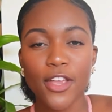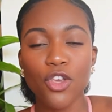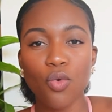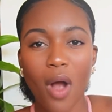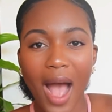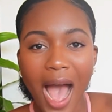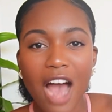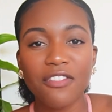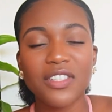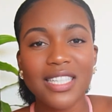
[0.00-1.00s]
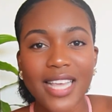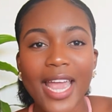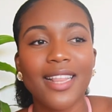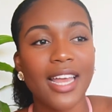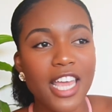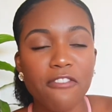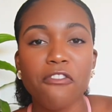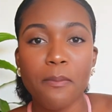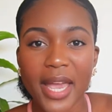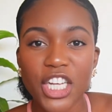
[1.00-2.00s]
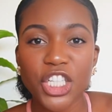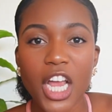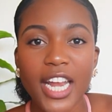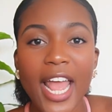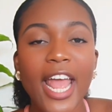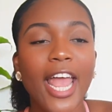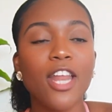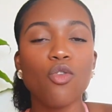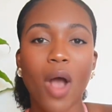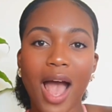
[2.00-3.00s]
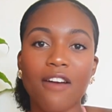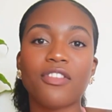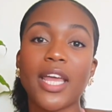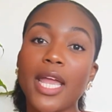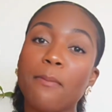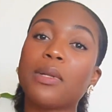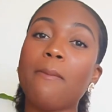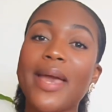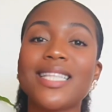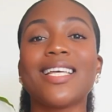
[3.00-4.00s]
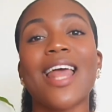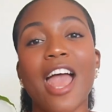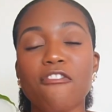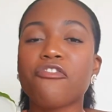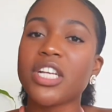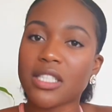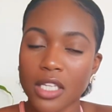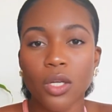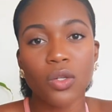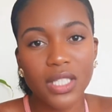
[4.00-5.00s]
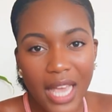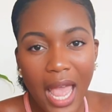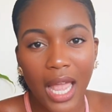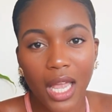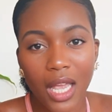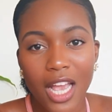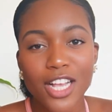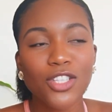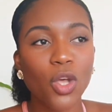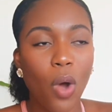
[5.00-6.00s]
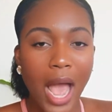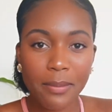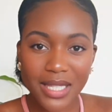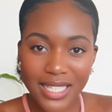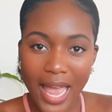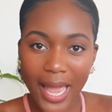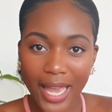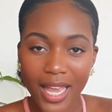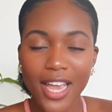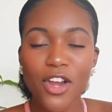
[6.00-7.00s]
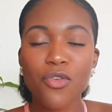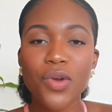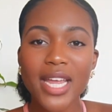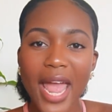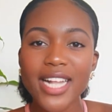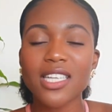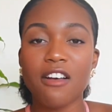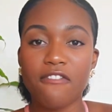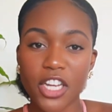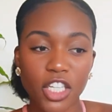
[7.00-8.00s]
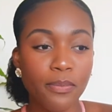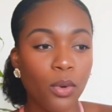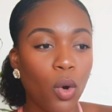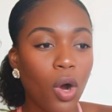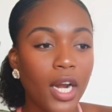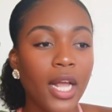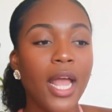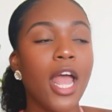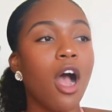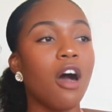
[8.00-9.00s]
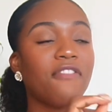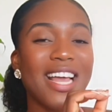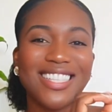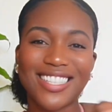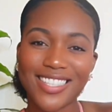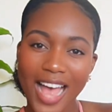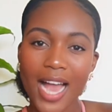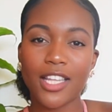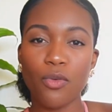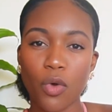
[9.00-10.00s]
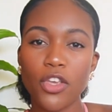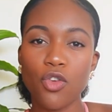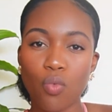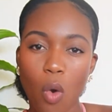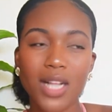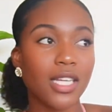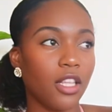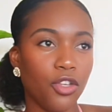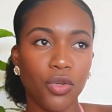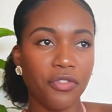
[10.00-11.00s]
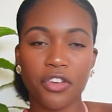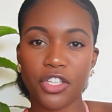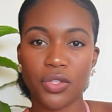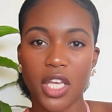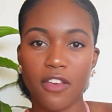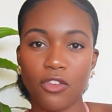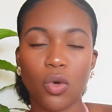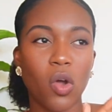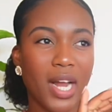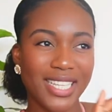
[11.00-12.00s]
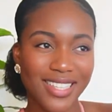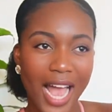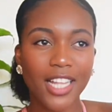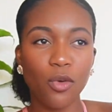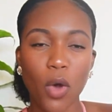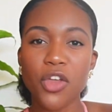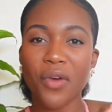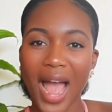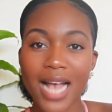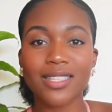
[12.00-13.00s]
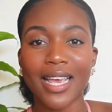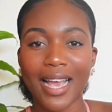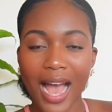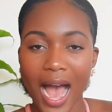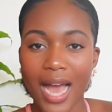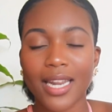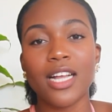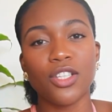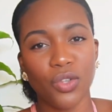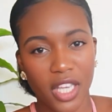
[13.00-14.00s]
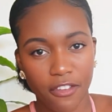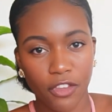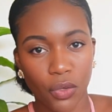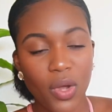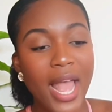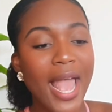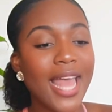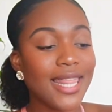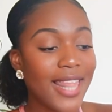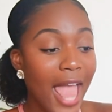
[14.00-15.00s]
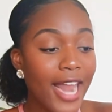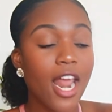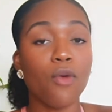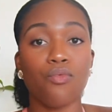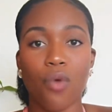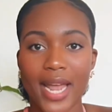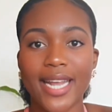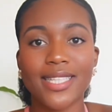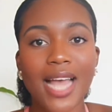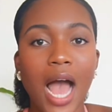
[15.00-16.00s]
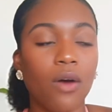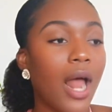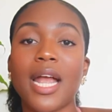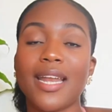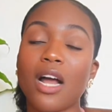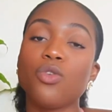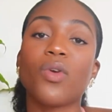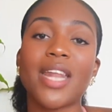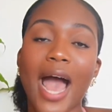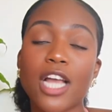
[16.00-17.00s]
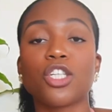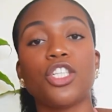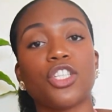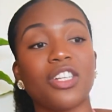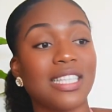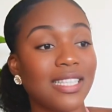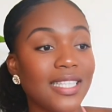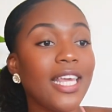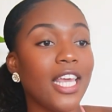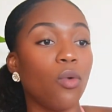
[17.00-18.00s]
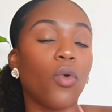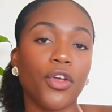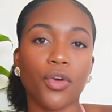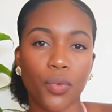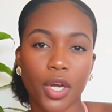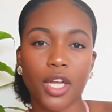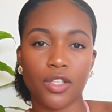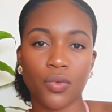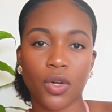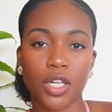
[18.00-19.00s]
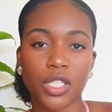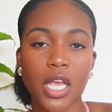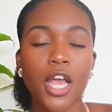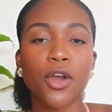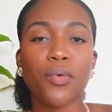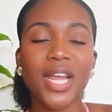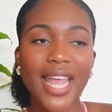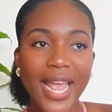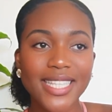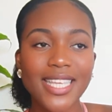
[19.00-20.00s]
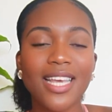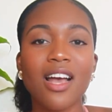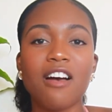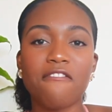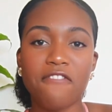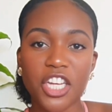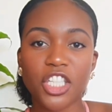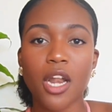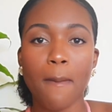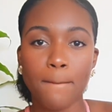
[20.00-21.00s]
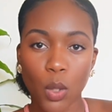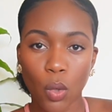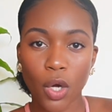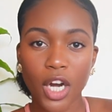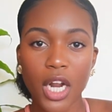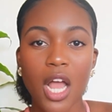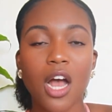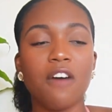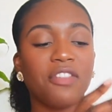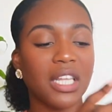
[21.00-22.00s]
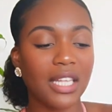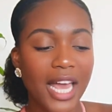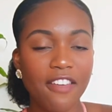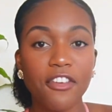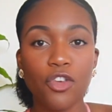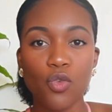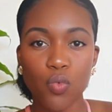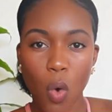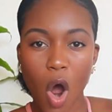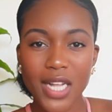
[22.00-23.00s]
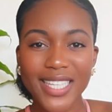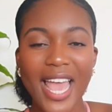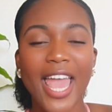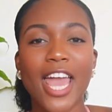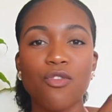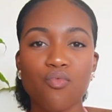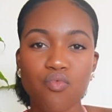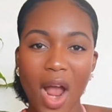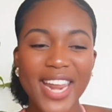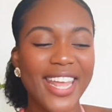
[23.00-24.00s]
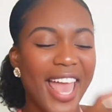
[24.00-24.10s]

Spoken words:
you have to take the information and you have to implement it every single day. So I'm saying, create a vision board of exactly what you want the universe to give you, or exactly what you're asking God to give you, and then write it down. Now you can actually start seeing what you're working towards. Creating a vision board of the life you want and writing